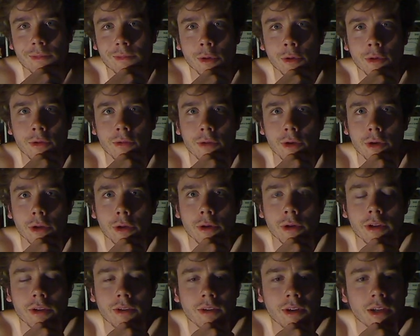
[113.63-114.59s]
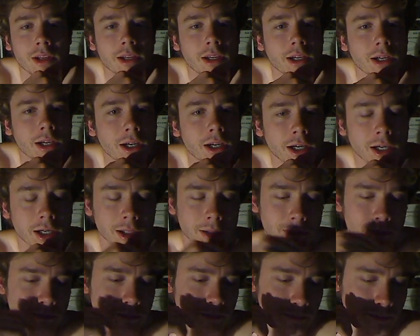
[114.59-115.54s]
don't overdo it.
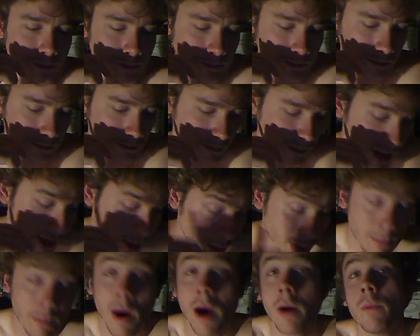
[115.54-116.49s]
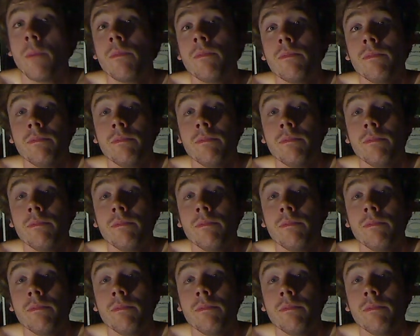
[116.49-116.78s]
Um, anyway, I,